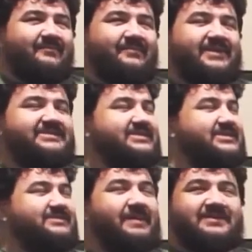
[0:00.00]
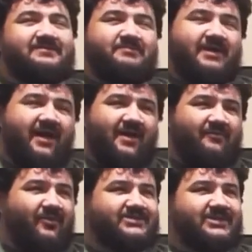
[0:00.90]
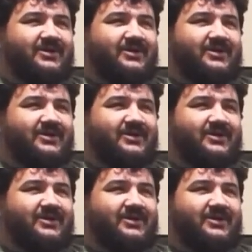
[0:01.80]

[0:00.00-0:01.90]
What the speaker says: business is about to pick up, boys and